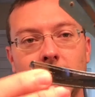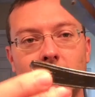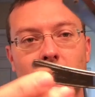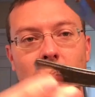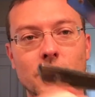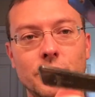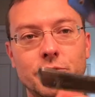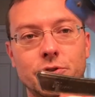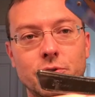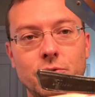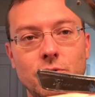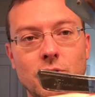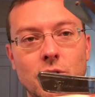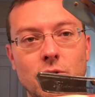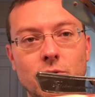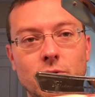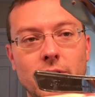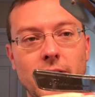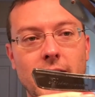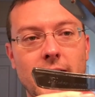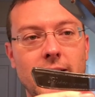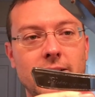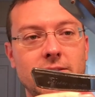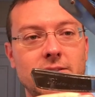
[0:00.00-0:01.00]
also
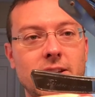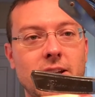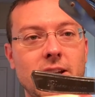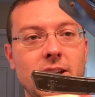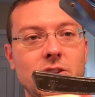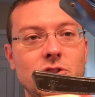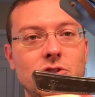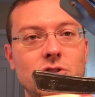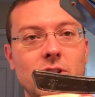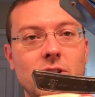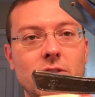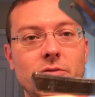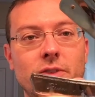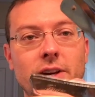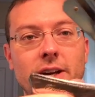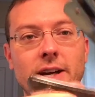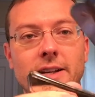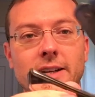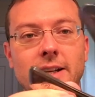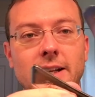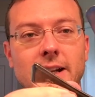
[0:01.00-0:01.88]
known as a Shavette,